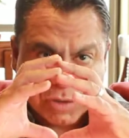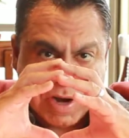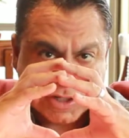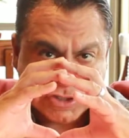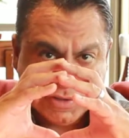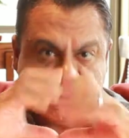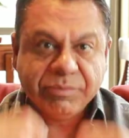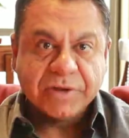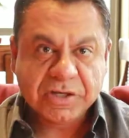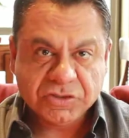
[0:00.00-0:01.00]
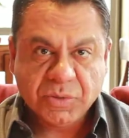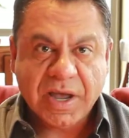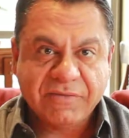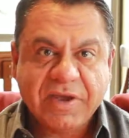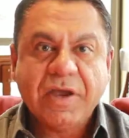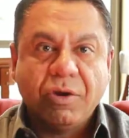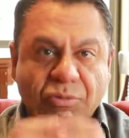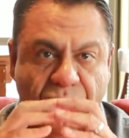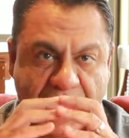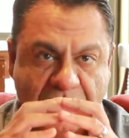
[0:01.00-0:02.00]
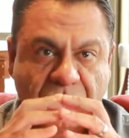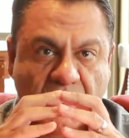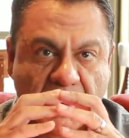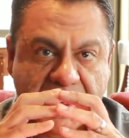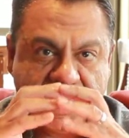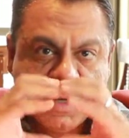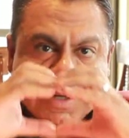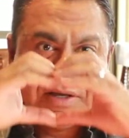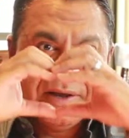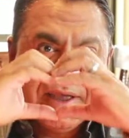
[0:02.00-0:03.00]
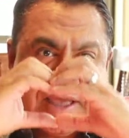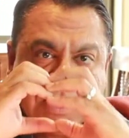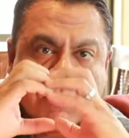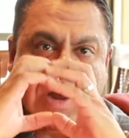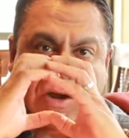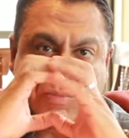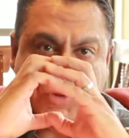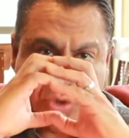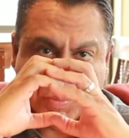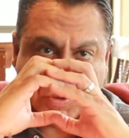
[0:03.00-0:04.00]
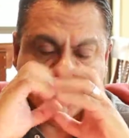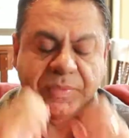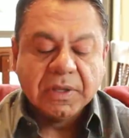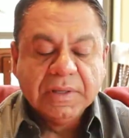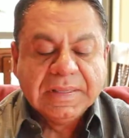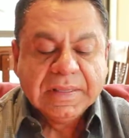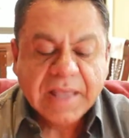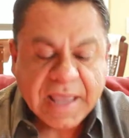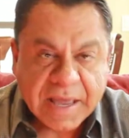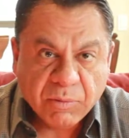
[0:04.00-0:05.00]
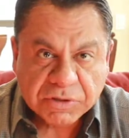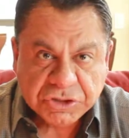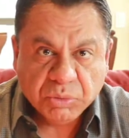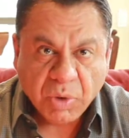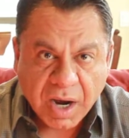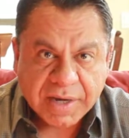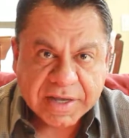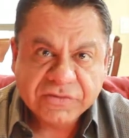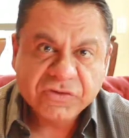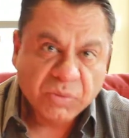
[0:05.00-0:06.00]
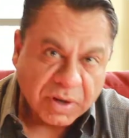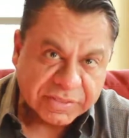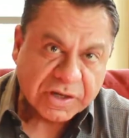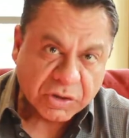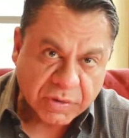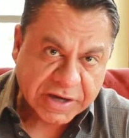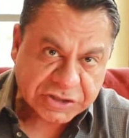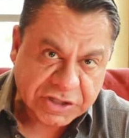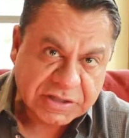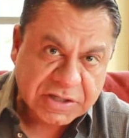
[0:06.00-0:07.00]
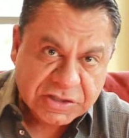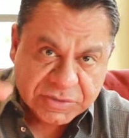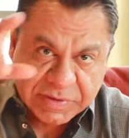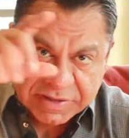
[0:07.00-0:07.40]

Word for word: correction because you have a round cornea and a round pupil. And what you want is you want the correction to be